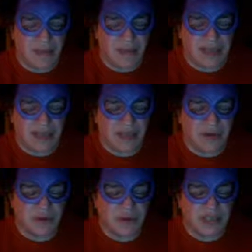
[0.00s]
but I did
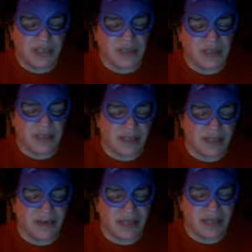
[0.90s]
go away sort of
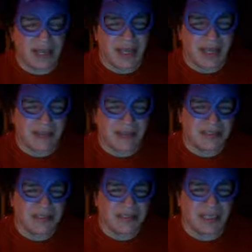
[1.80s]
like, oh yeah, I like
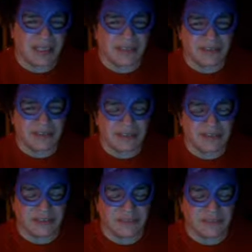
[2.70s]
that song, I like
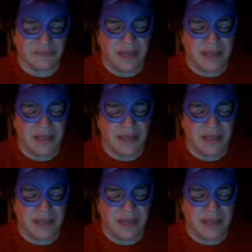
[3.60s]
that song.